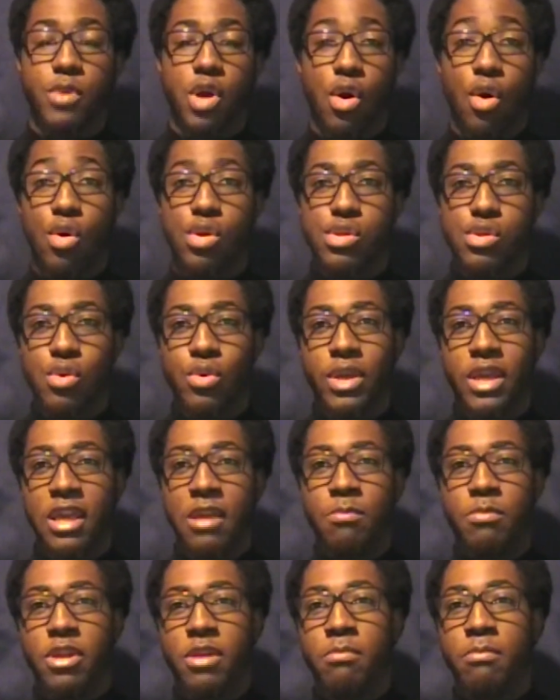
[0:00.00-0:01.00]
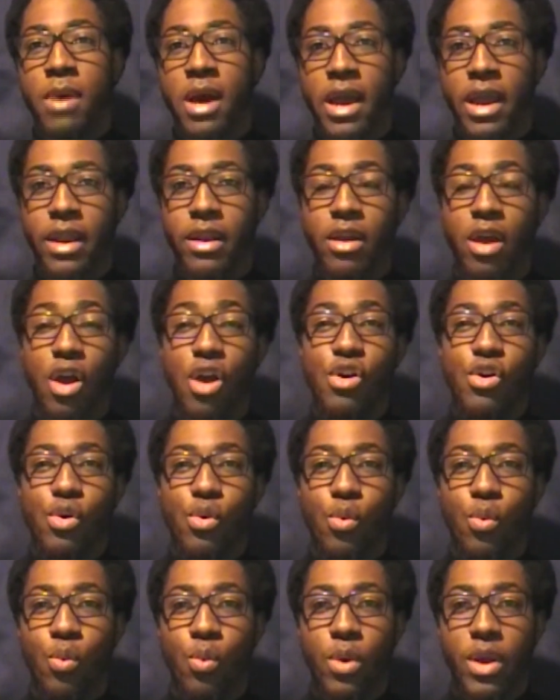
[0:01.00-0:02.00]
Also keep in mind,
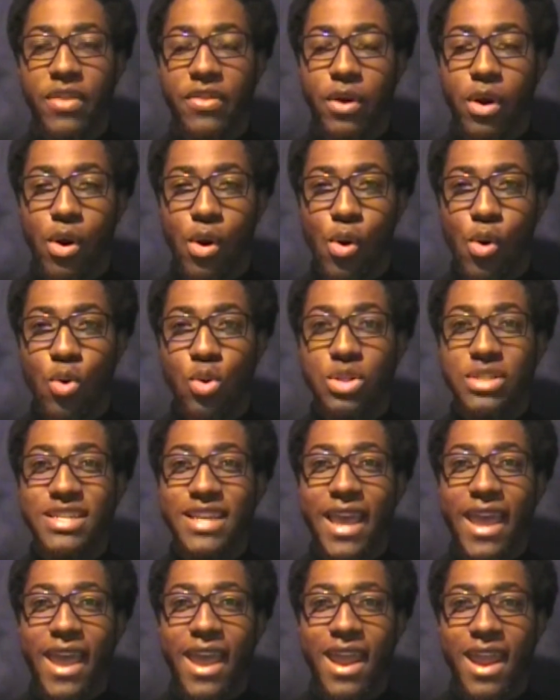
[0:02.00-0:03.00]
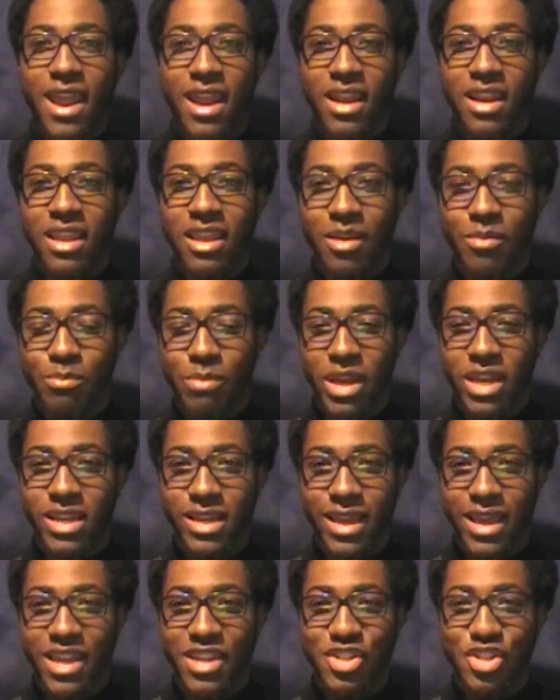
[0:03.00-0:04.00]
withhold any
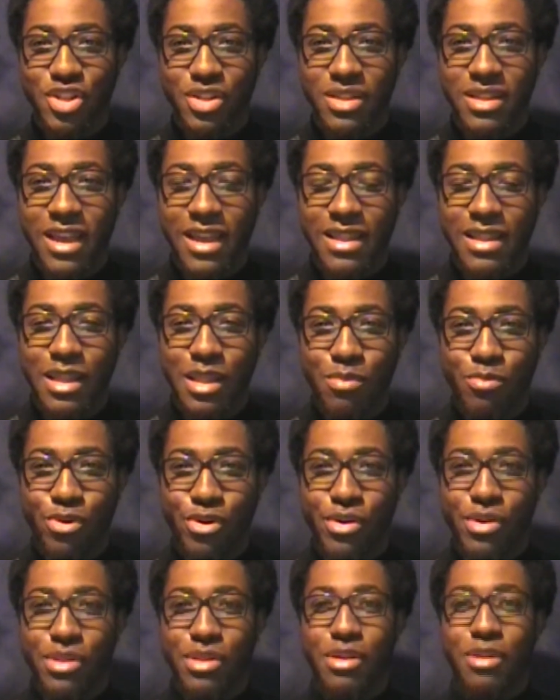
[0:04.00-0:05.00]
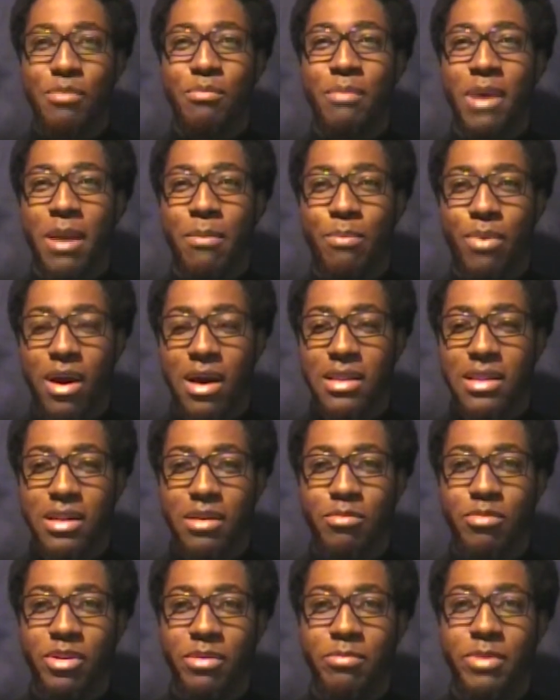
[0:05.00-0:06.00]
medication that this person might
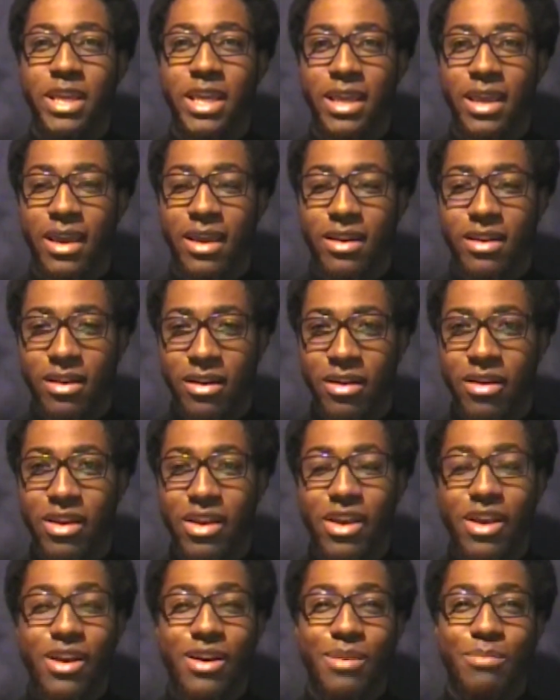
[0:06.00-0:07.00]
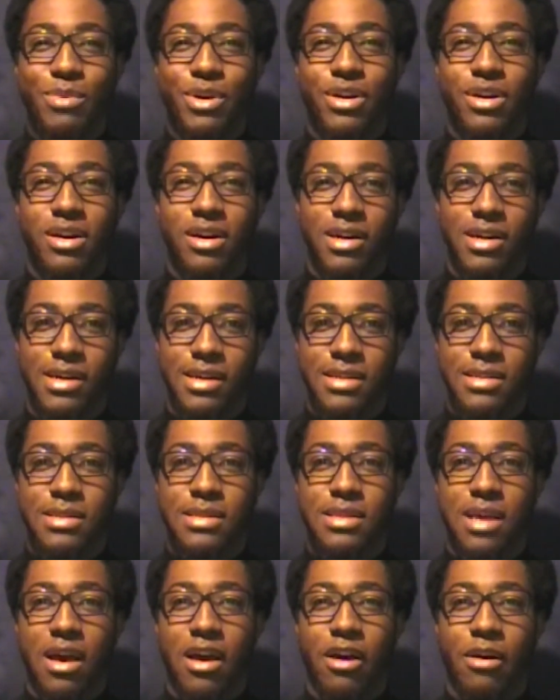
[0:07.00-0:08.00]
possibly be getting,
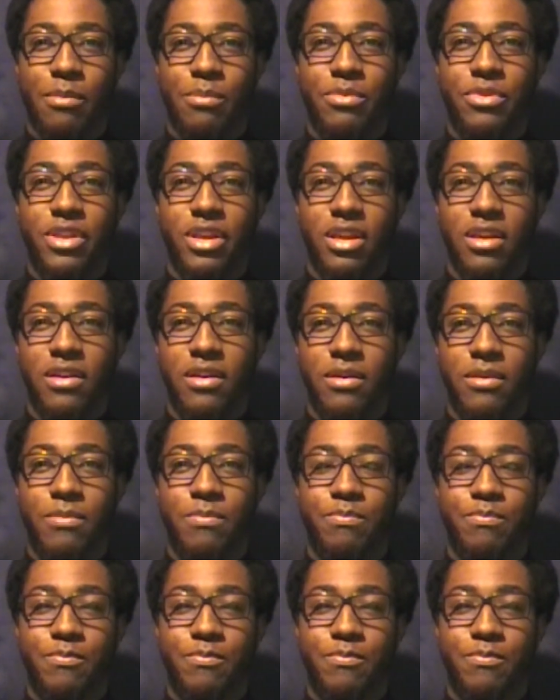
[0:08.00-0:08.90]
because the